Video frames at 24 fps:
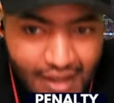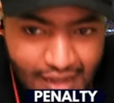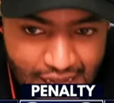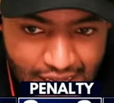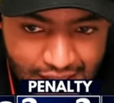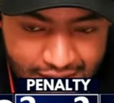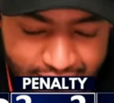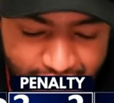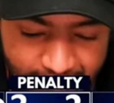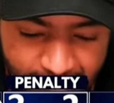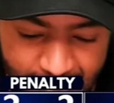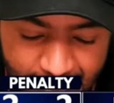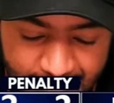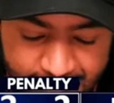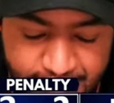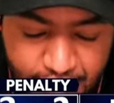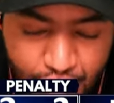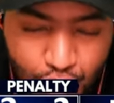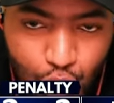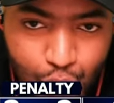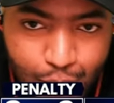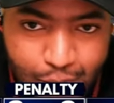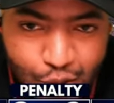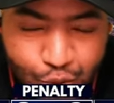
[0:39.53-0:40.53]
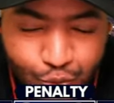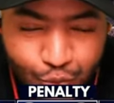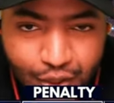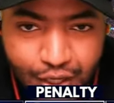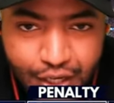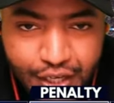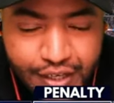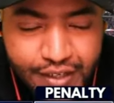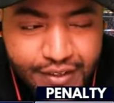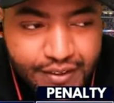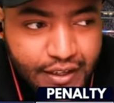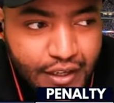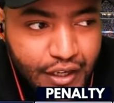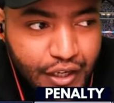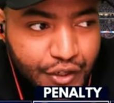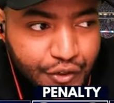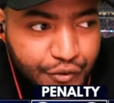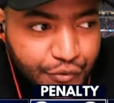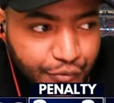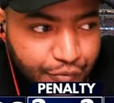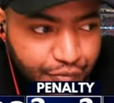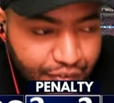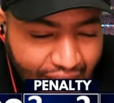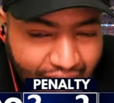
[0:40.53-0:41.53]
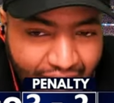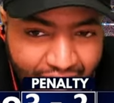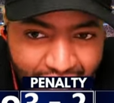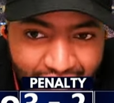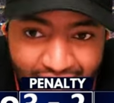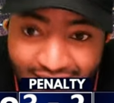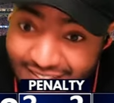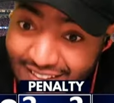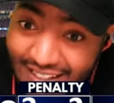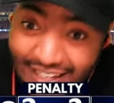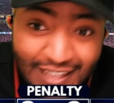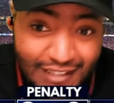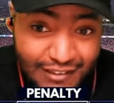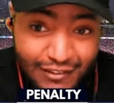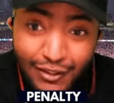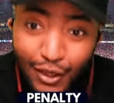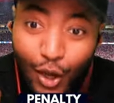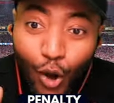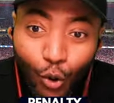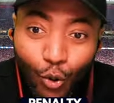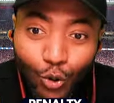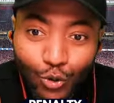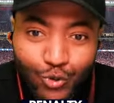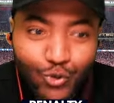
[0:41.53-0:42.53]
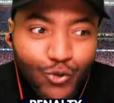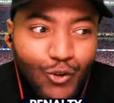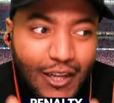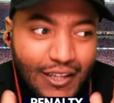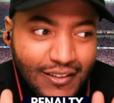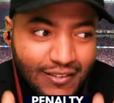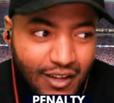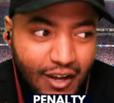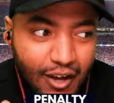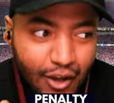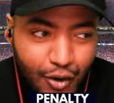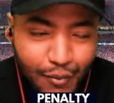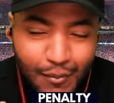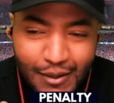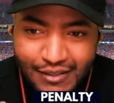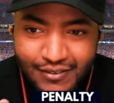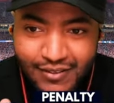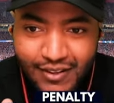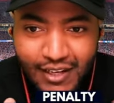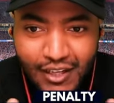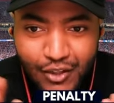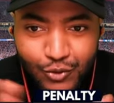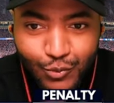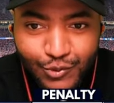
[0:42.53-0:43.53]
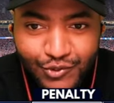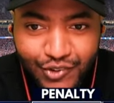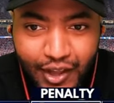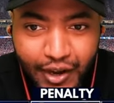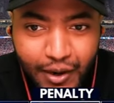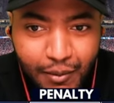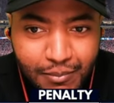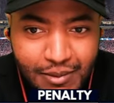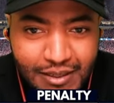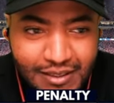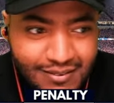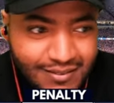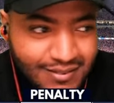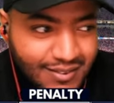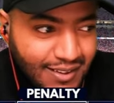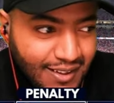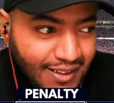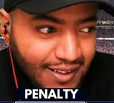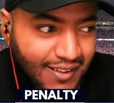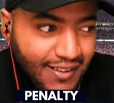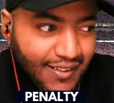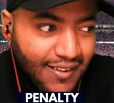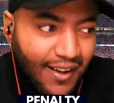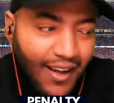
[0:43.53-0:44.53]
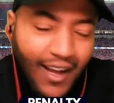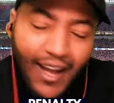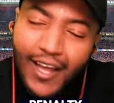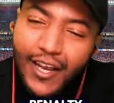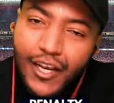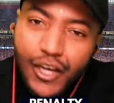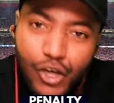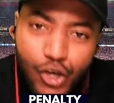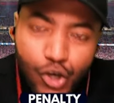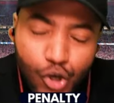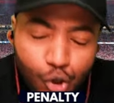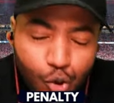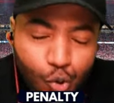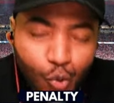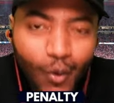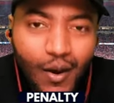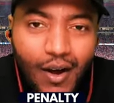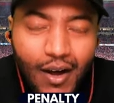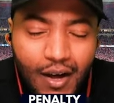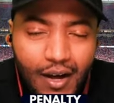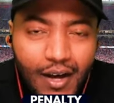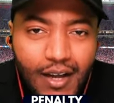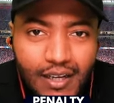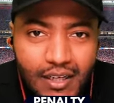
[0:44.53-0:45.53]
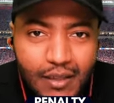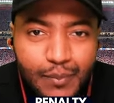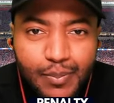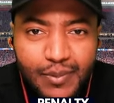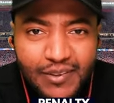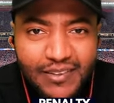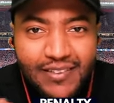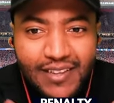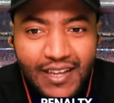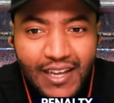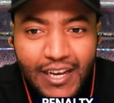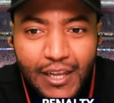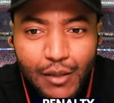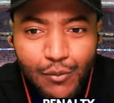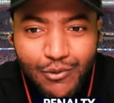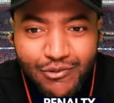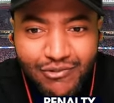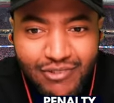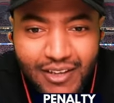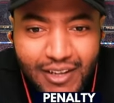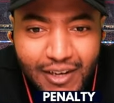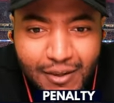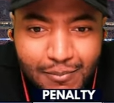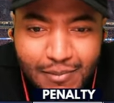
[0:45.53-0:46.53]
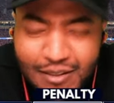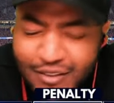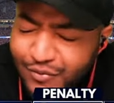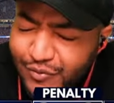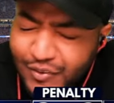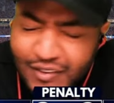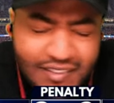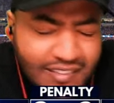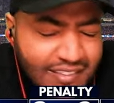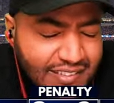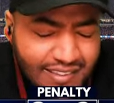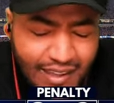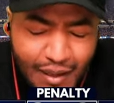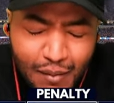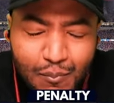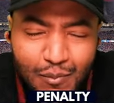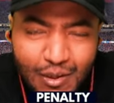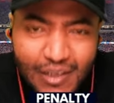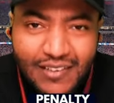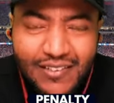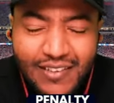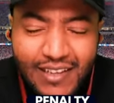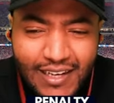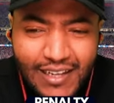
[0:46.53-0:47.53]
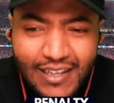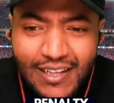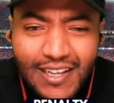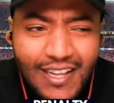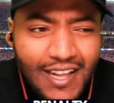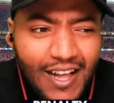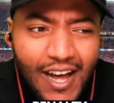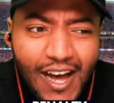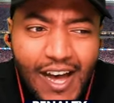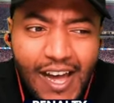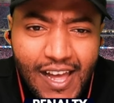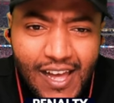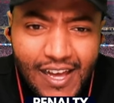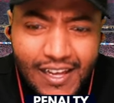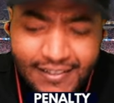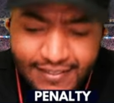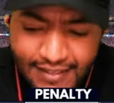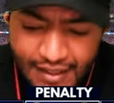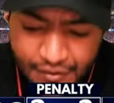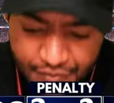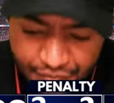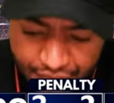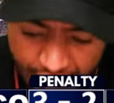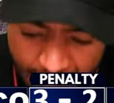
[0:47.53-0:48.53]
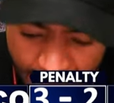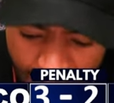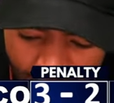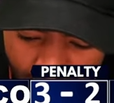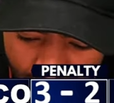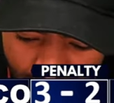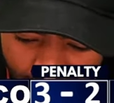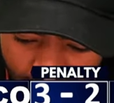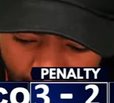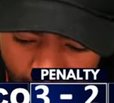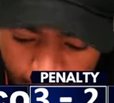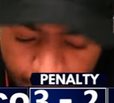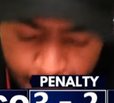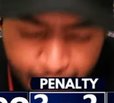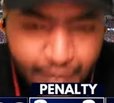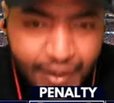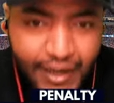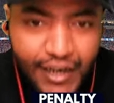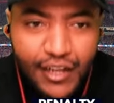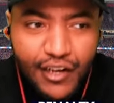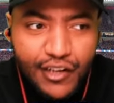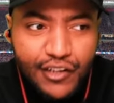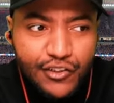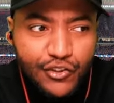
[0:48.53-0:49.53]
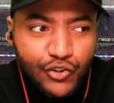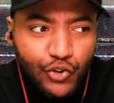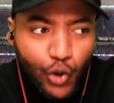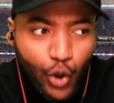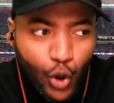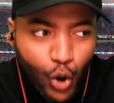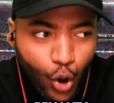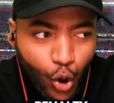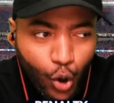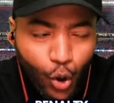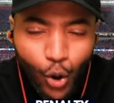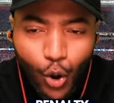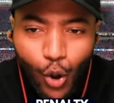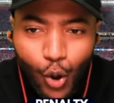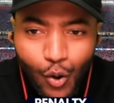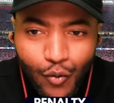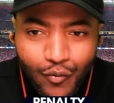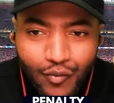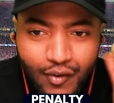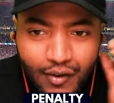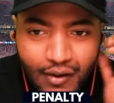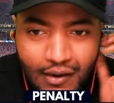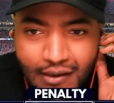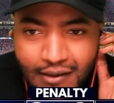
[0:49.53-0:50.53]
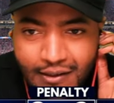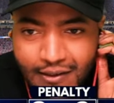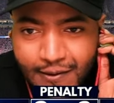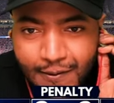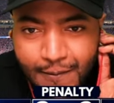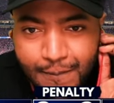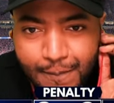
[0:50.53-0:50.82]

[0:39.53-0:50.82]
Atletico Madrid advance, and I told you Lautaro Martinez was going to miss. I knew 100% he was going to miss. For some reason, I had that feeling, but it is all over.